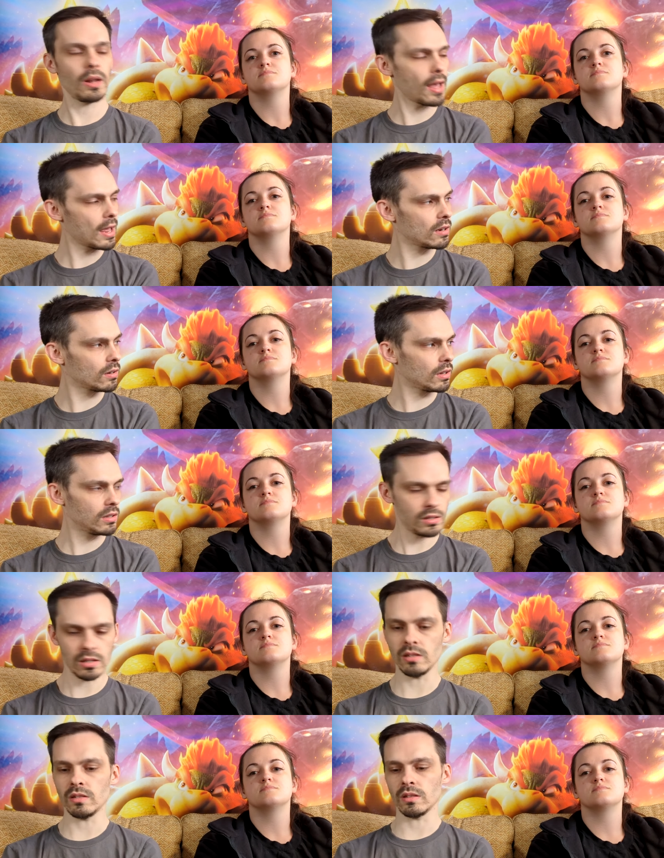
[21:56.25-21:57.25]
Speaker 1: it end this
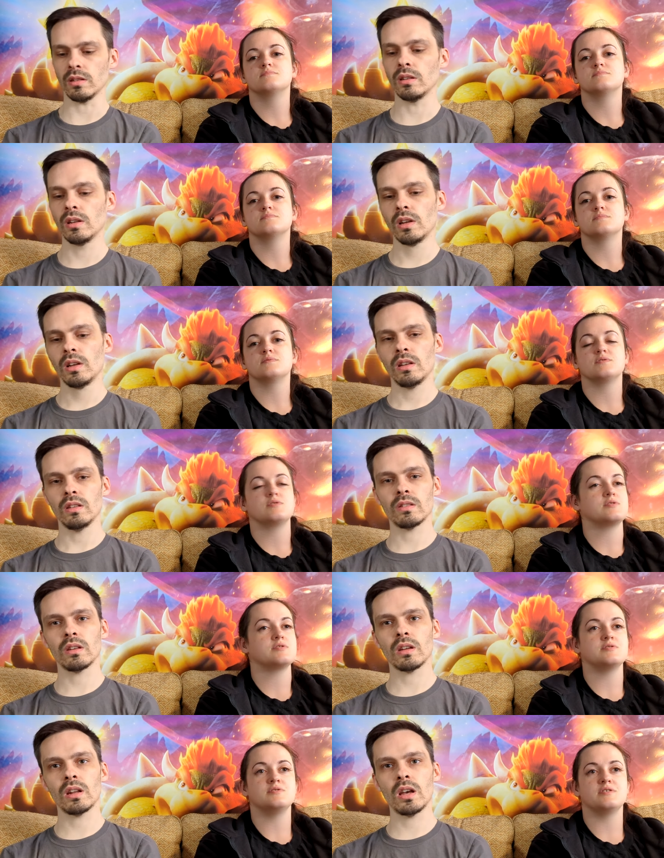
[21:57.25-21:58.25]
season? Is
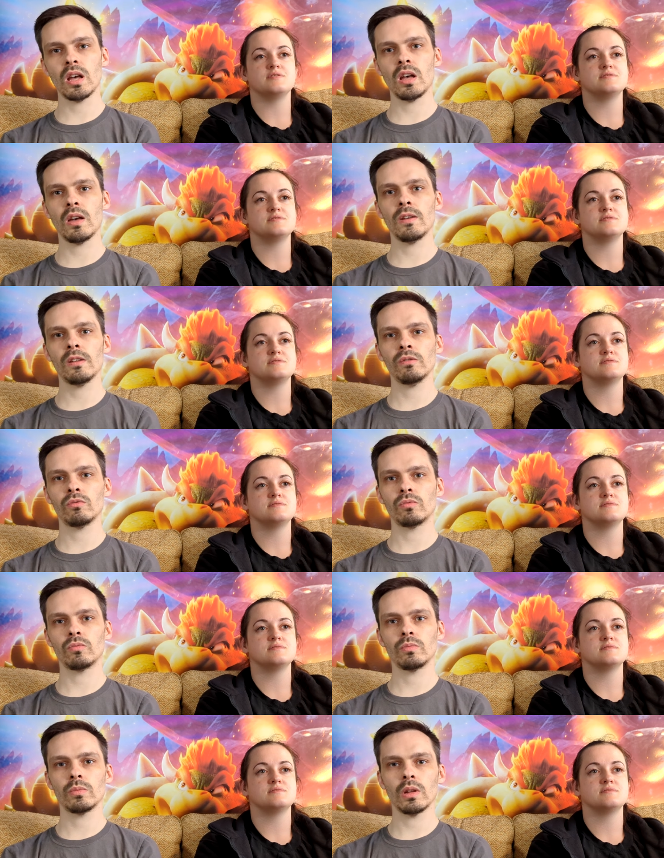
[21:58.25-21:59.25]
it gonna?
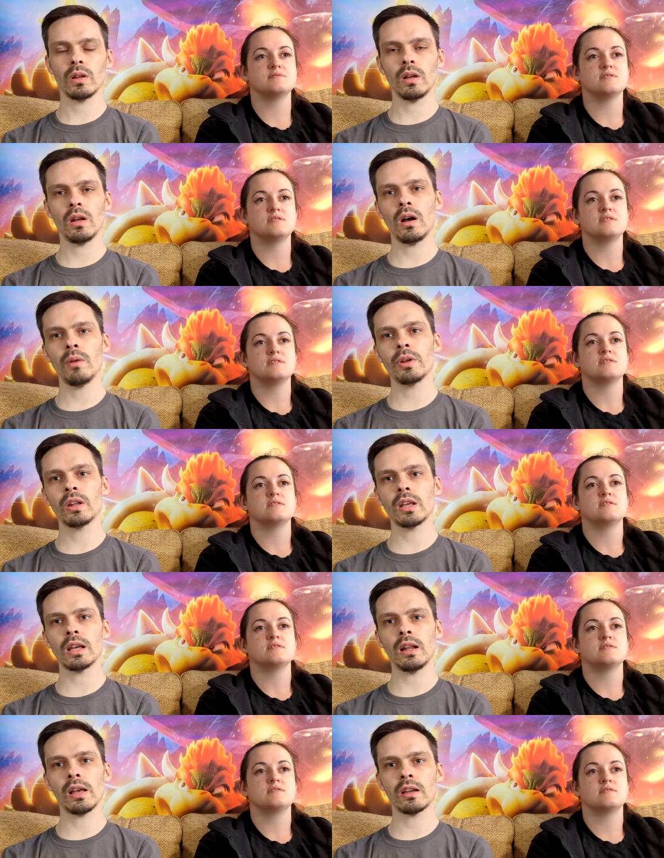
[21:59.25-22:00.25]
Are we gonna
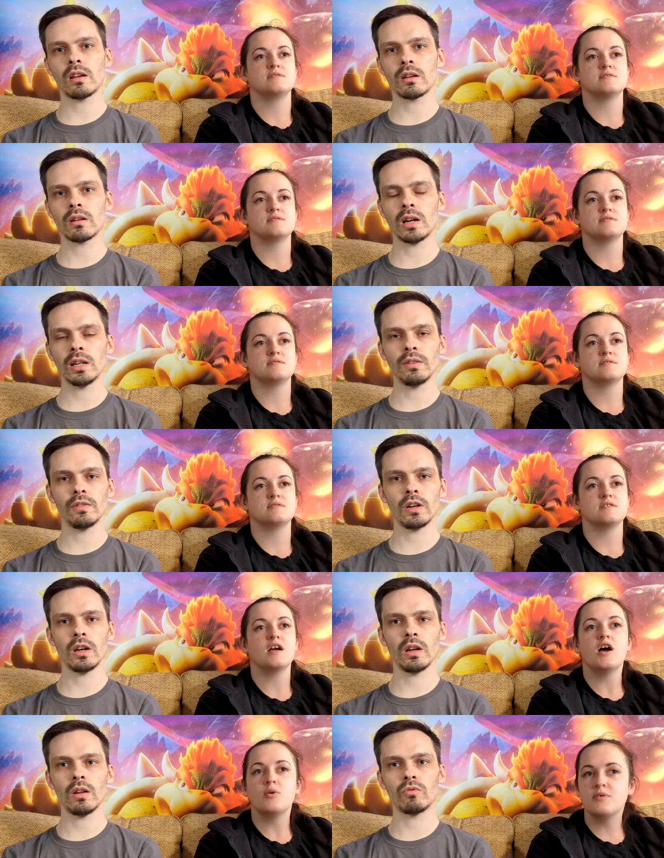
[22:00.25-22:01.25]
get like a kind of
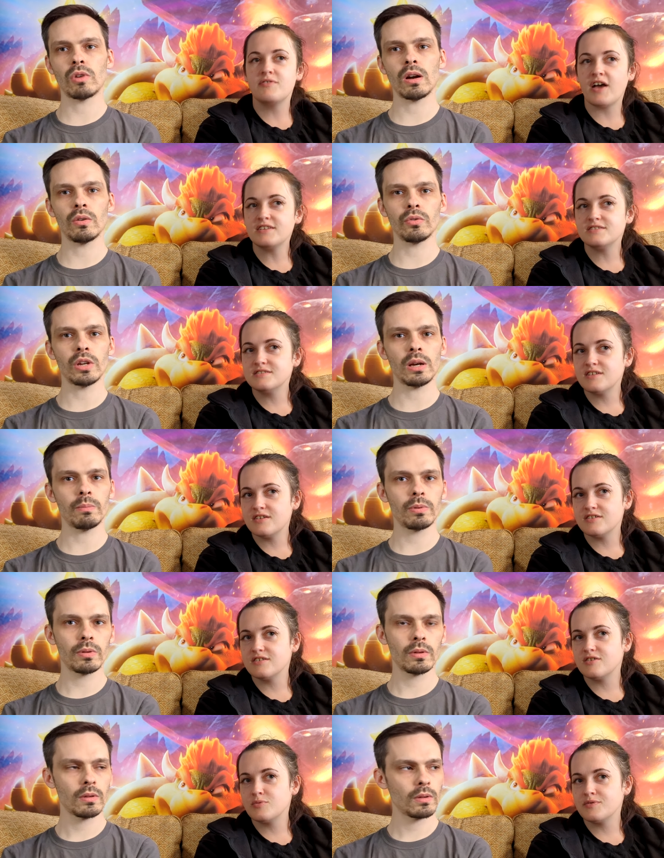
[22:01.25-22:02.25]
a roundup? no-
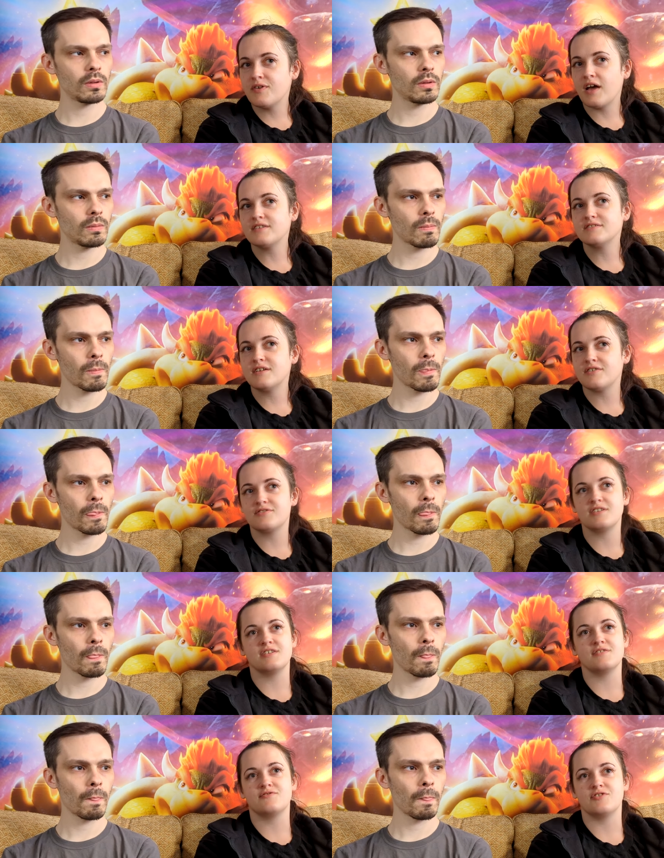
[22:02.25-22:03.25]
Speaker 2: we've had
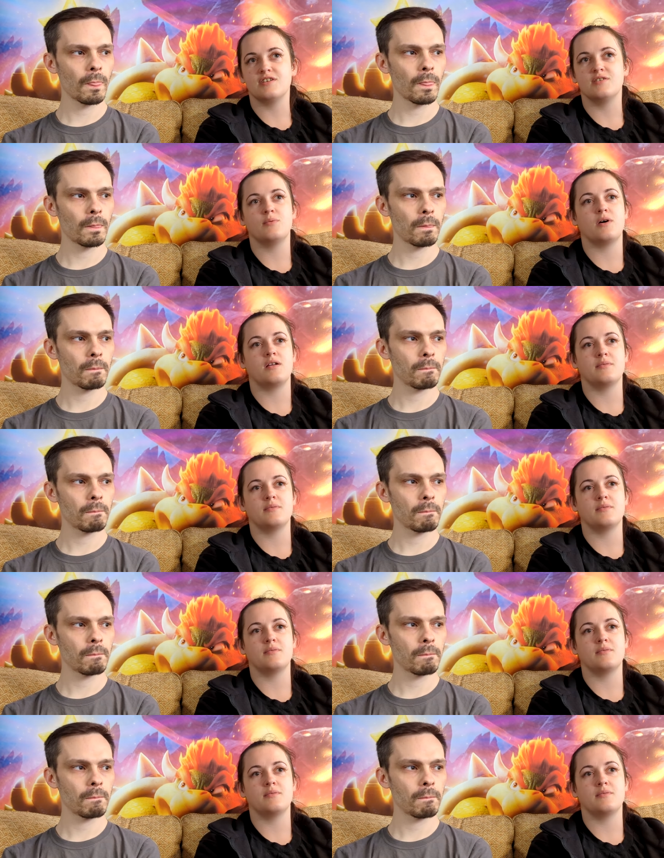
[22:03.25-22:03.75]
nothing for a little while